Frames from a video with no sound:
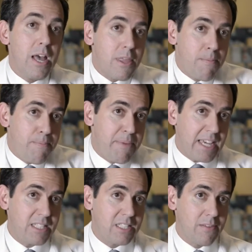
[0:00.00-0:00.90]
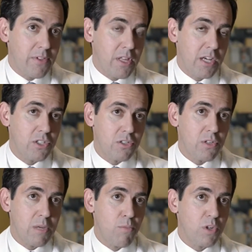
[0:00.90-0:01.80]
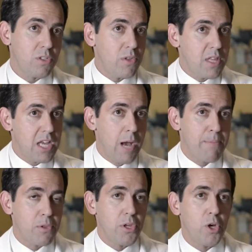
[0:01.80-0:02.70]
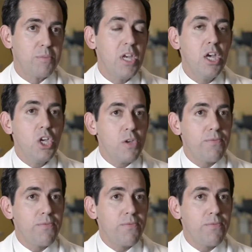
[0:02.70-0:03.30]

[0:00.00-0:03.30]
The bases of the lungs, certainly more so than the upper lobes. You